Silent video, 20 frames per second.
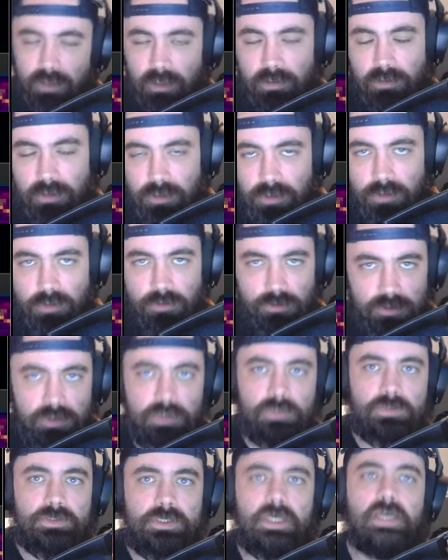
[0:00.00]
Nearly 2
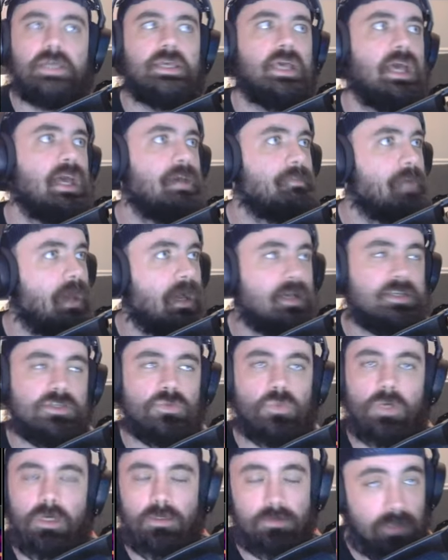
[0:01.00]
steals a game as
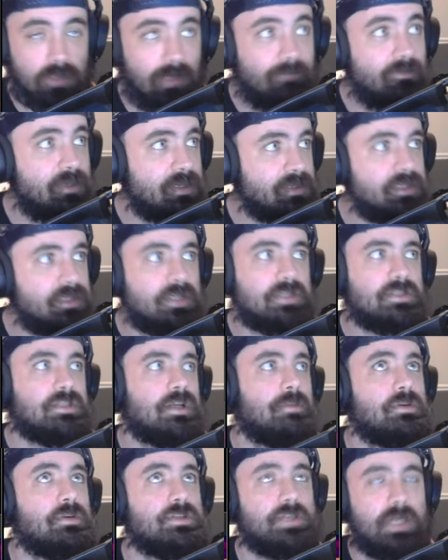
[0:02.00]
well. Love the assist
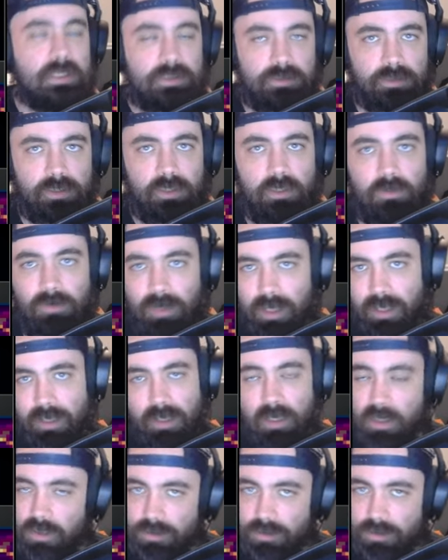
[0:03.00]
numbers. That's looking great.